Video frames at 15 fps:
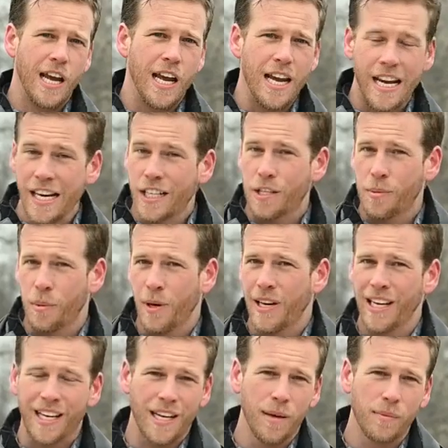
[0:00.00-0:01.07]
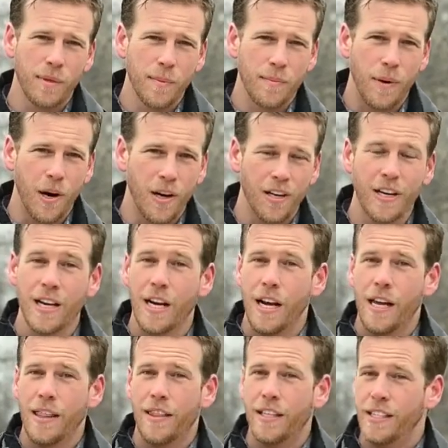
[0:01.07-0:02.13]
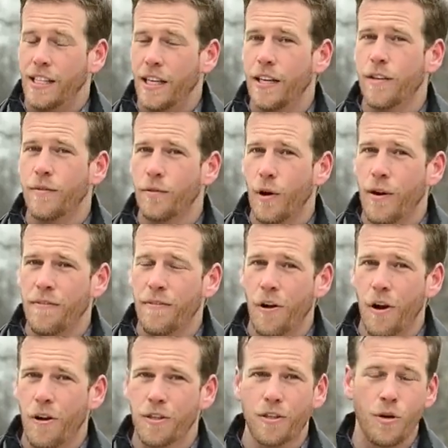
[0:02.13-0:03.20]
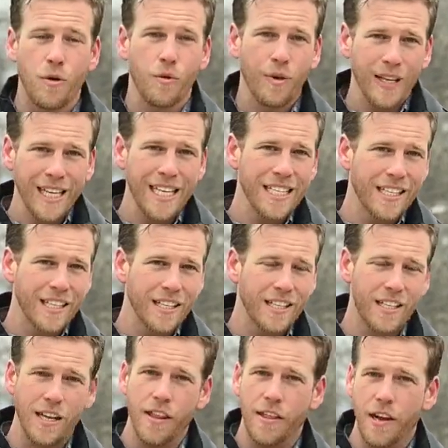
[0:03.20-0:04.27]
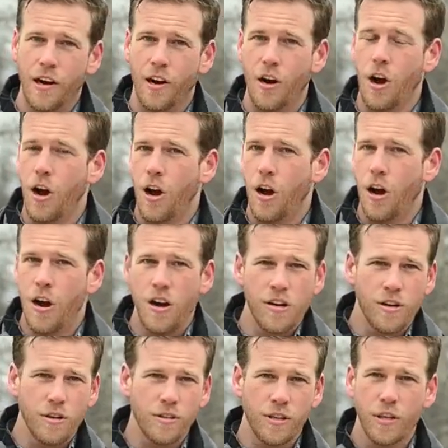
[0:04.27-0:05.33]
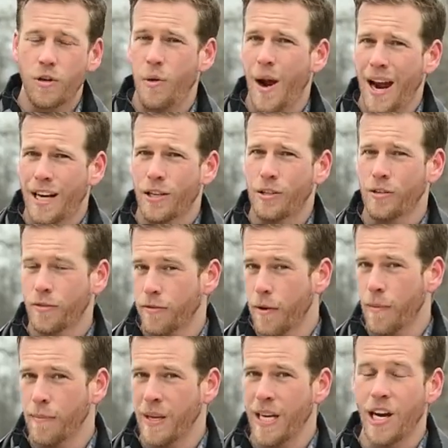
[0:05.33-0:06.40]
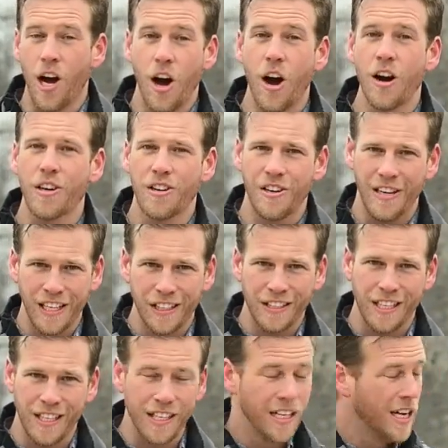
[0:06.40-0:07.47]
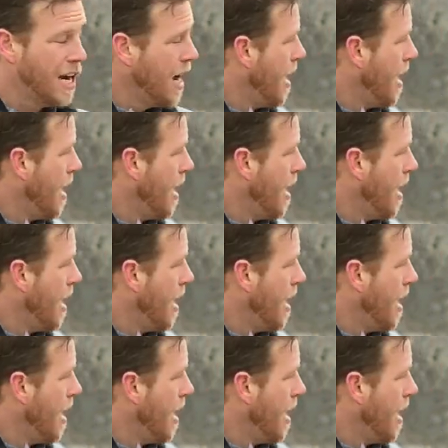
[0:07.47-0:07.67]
Each spring at Gibson Park, the city of Great Falls releases their honkers and quackers from the Honker Hilton,